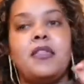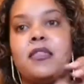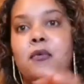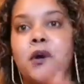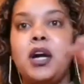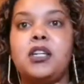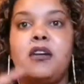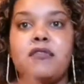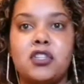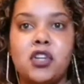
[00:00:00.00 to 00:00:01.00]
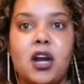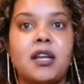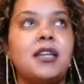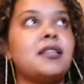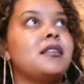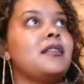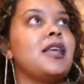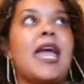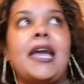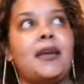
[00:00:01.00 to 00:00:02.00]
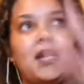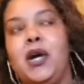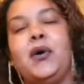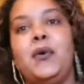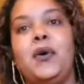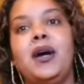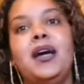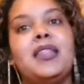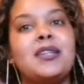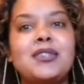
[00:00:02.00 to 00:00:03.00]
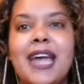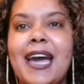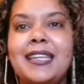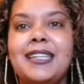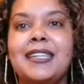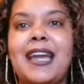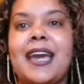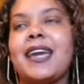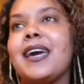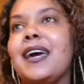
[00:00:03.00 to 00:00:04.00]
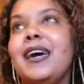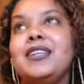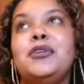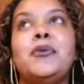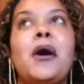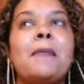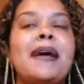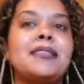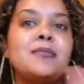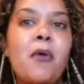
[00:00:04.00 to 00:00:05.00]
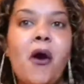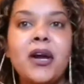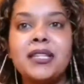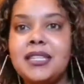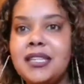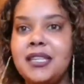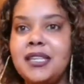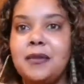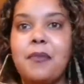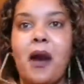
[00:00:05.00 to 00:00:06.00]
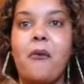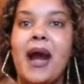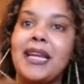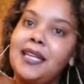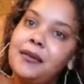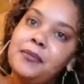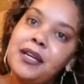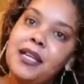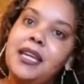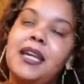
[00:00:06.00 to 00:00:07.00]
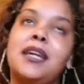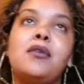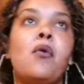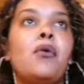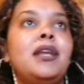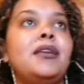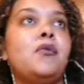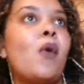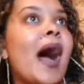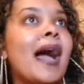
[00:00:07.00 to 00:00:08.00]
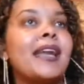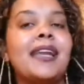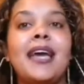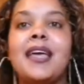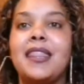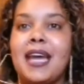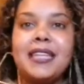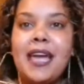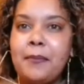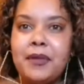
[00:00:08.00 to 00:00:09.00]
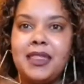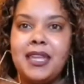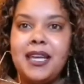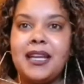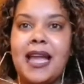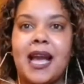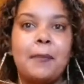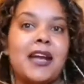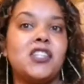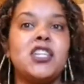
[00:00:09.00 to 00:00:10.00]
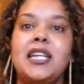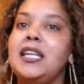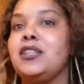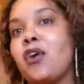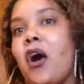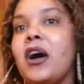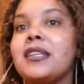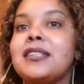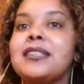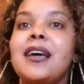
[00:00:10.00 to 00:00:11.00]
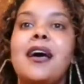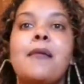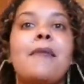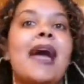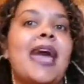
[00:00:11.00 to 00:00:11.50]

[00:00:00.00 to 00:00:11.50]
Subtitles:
the word of the chocolate can go. That's what I did. Like, you are my smartie, my one in a million, all in one, that type of thing. Like, my jelly tart, my